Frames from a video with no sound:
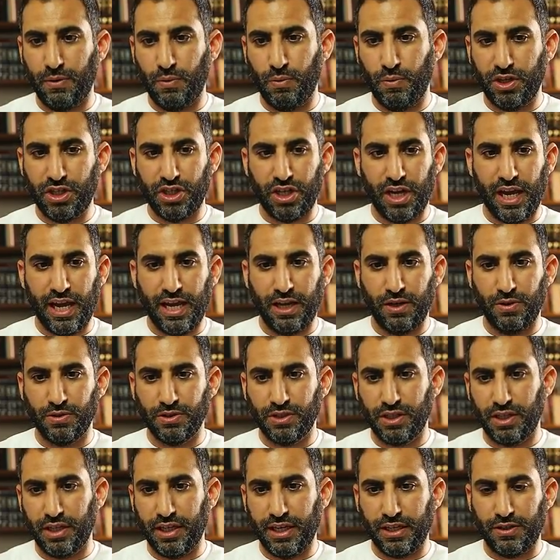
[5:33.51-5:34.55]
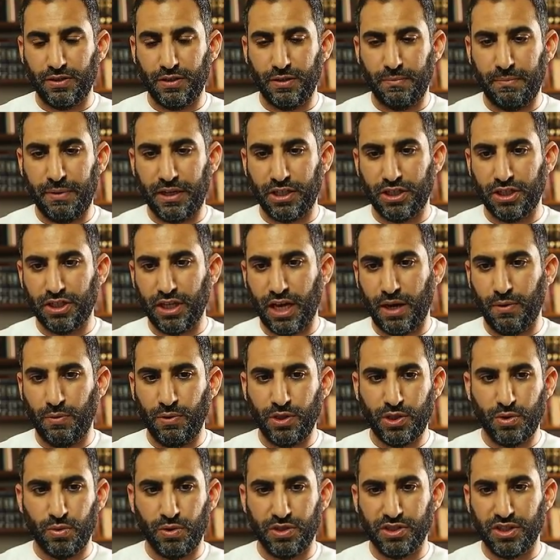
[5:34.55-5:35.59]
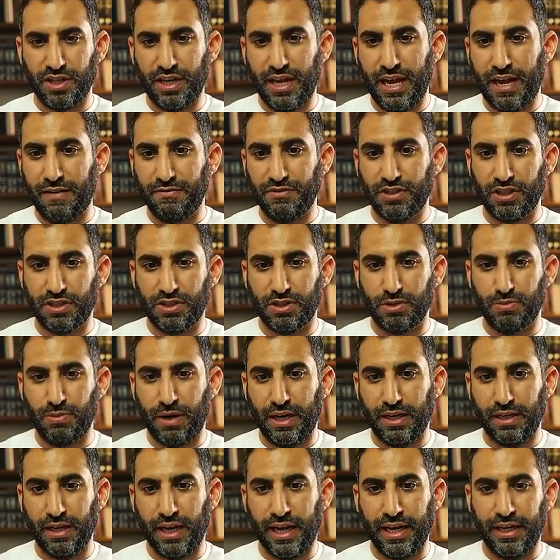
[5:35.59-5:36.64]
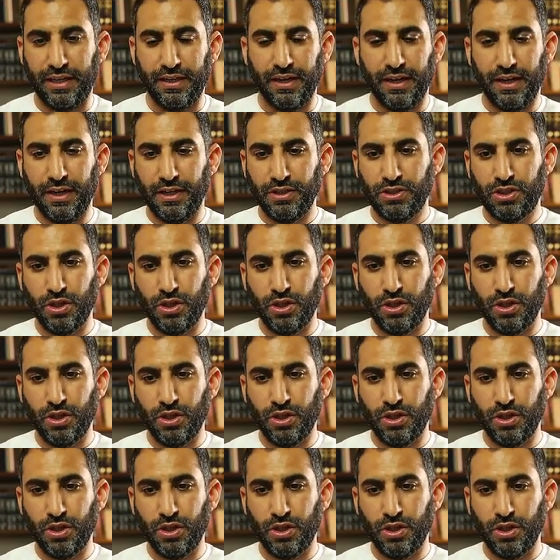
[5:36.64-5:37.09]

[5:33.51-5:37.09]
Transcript: which angle is going to get you the best shot, which one's going to have just the right light.